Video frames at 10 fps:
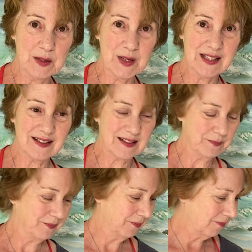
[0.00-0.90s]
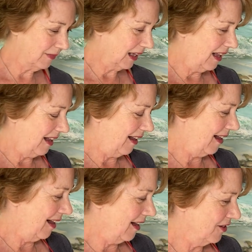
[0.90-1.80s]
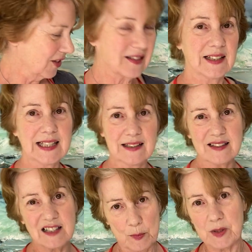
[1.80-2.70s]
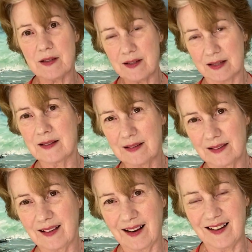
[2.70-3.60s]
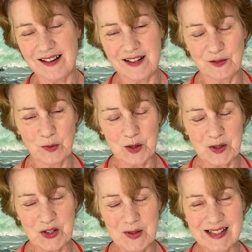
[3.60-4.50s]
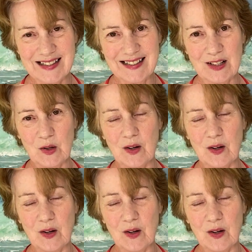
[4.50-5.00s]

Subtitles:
minutes, just little snippets of what we're doing. So